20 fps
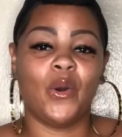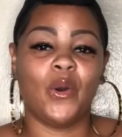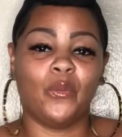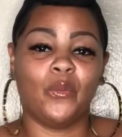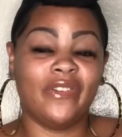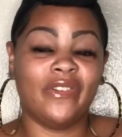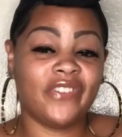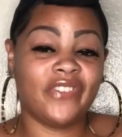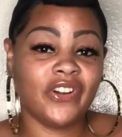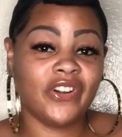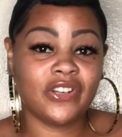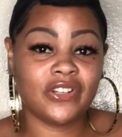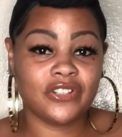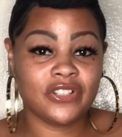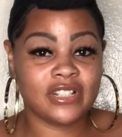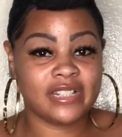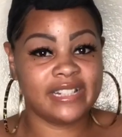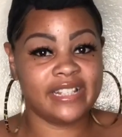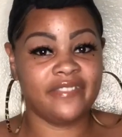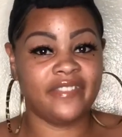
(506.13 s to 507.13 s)
What vertical
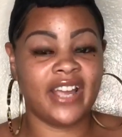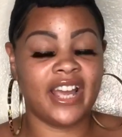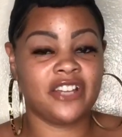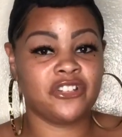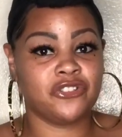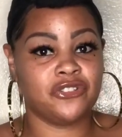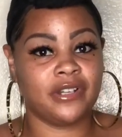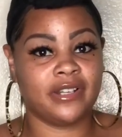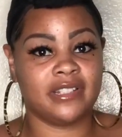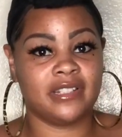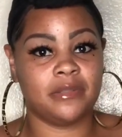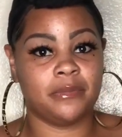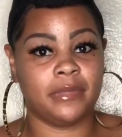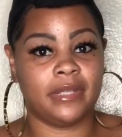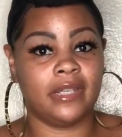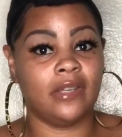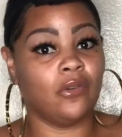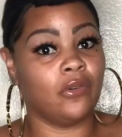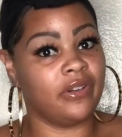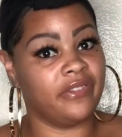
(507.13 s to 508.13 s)
sleeve
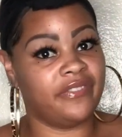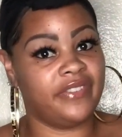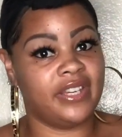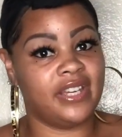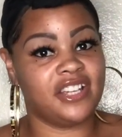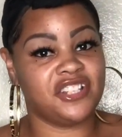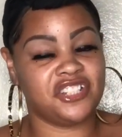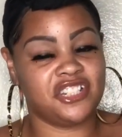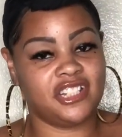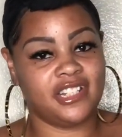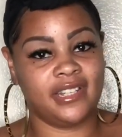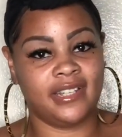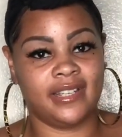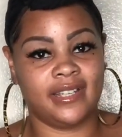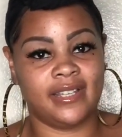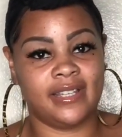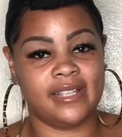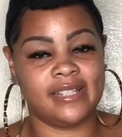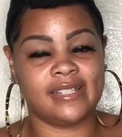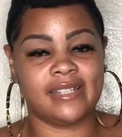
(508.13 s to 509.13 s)
gastrectomy, or VSG,
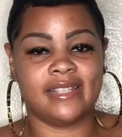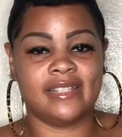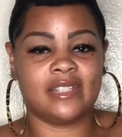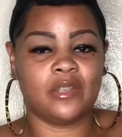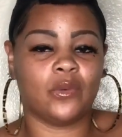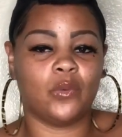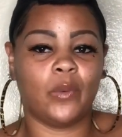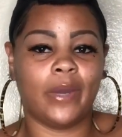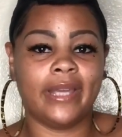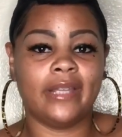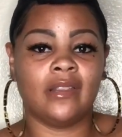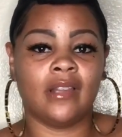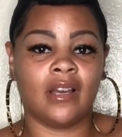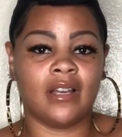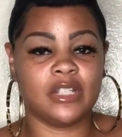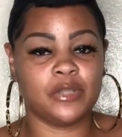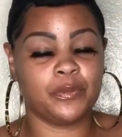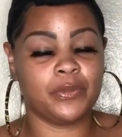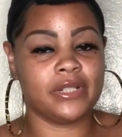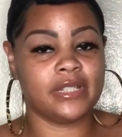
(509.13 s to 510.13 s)
is a weight
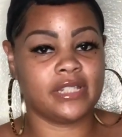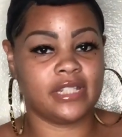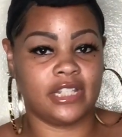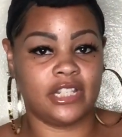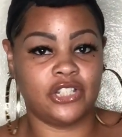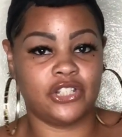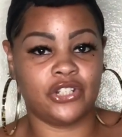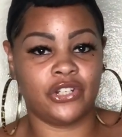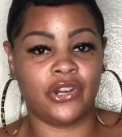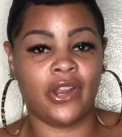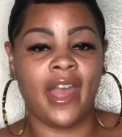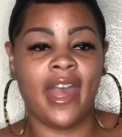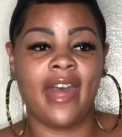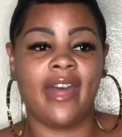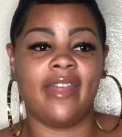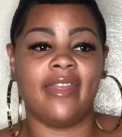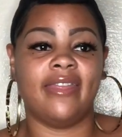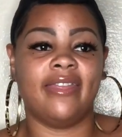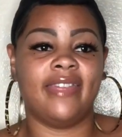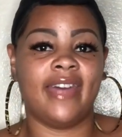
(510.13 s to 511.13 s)
loss procedure
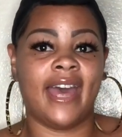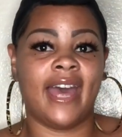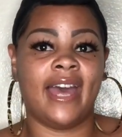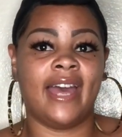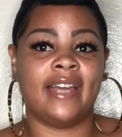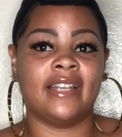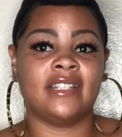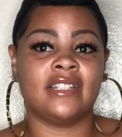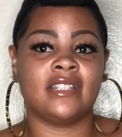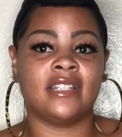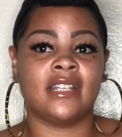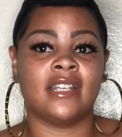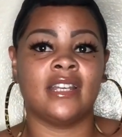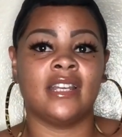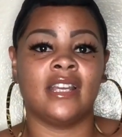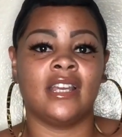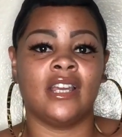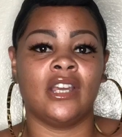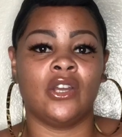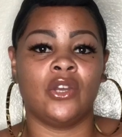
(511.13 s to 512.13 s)
that
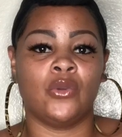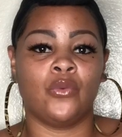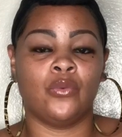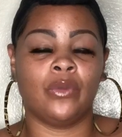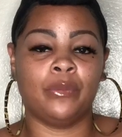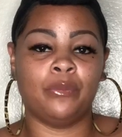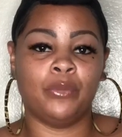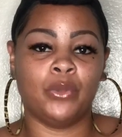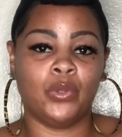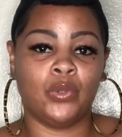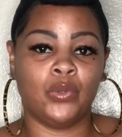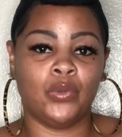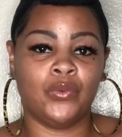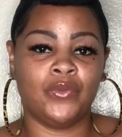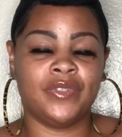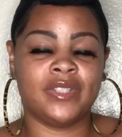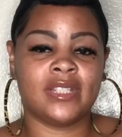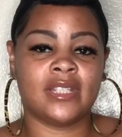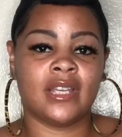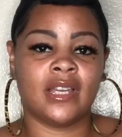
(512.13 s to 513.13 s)

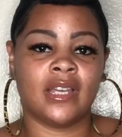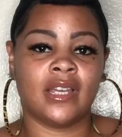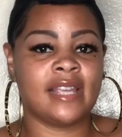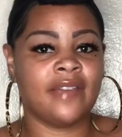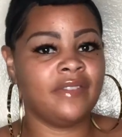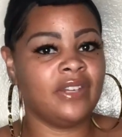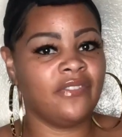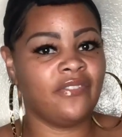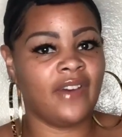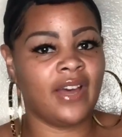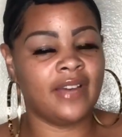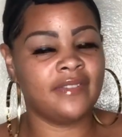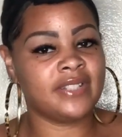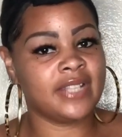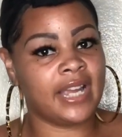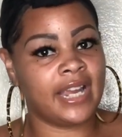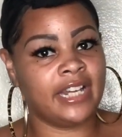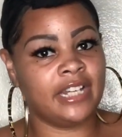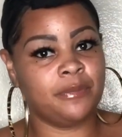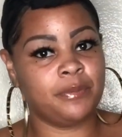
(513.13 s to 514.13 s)
removes 75
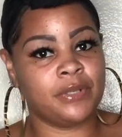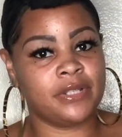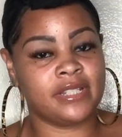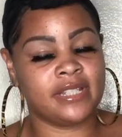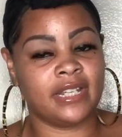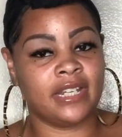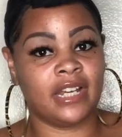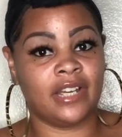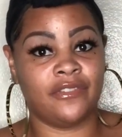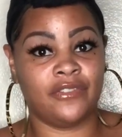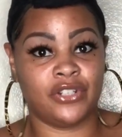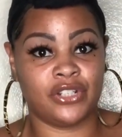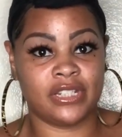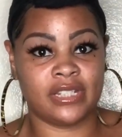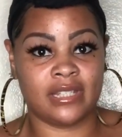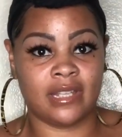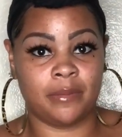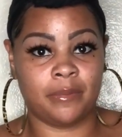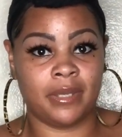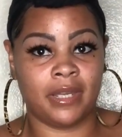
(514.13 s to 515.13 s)
to 80% of your
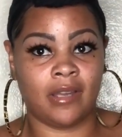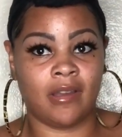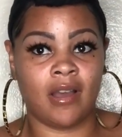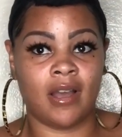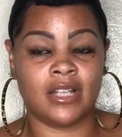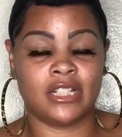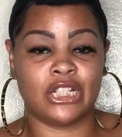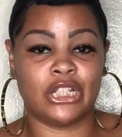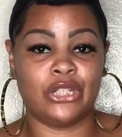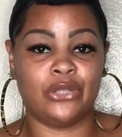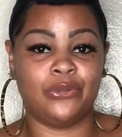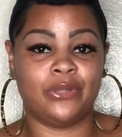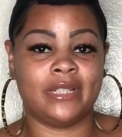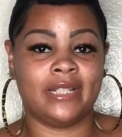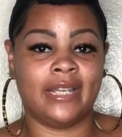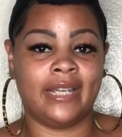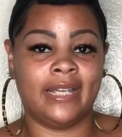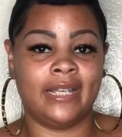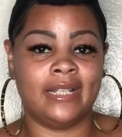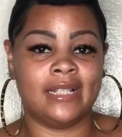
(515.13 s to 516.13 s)
stomach, causing you
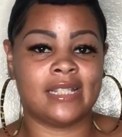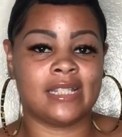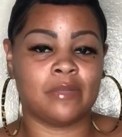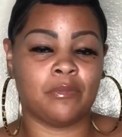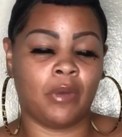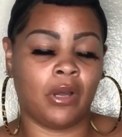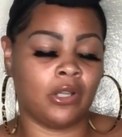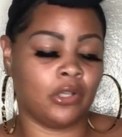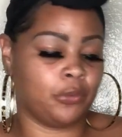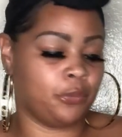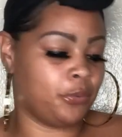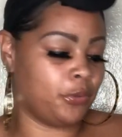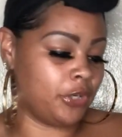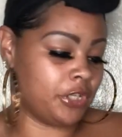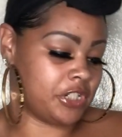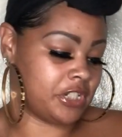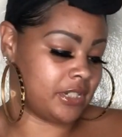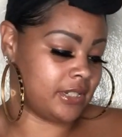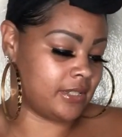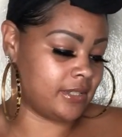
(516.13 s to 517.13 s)
to eat smaller
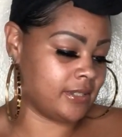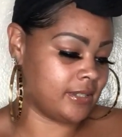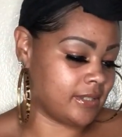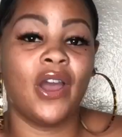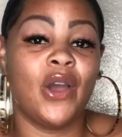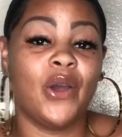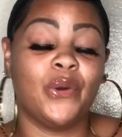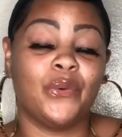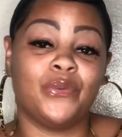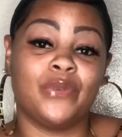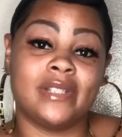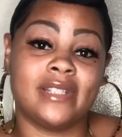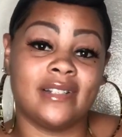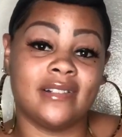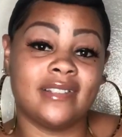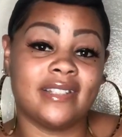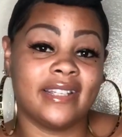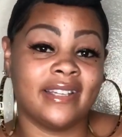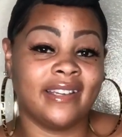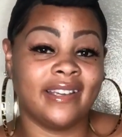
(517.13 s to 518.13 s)
portions,
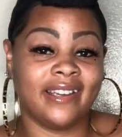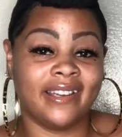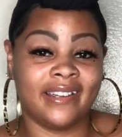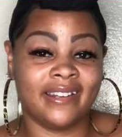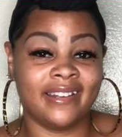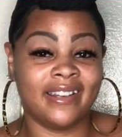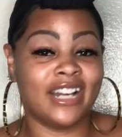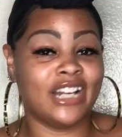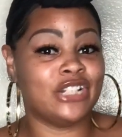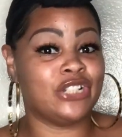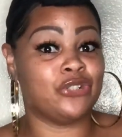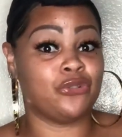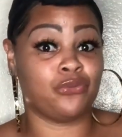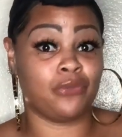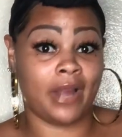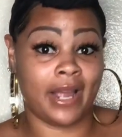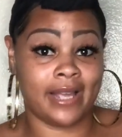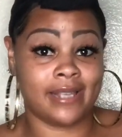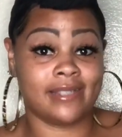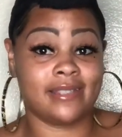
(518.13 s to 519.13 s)
resulting in a
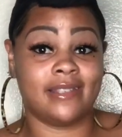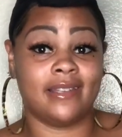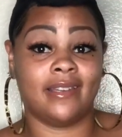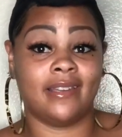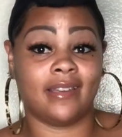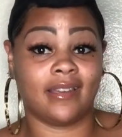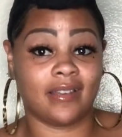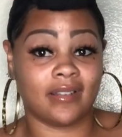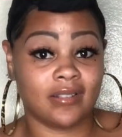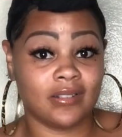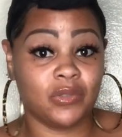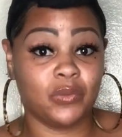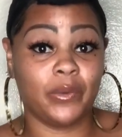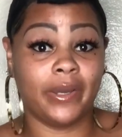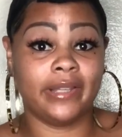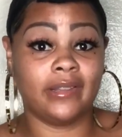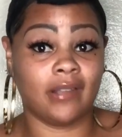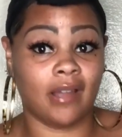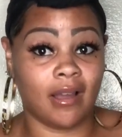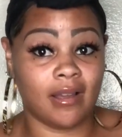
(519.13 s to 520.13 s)
drastic
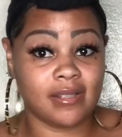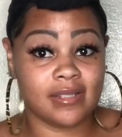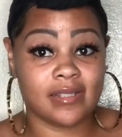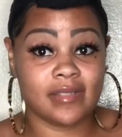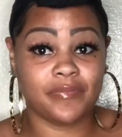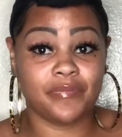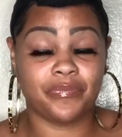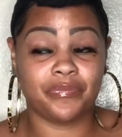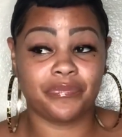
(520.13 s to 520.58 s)
weight loss.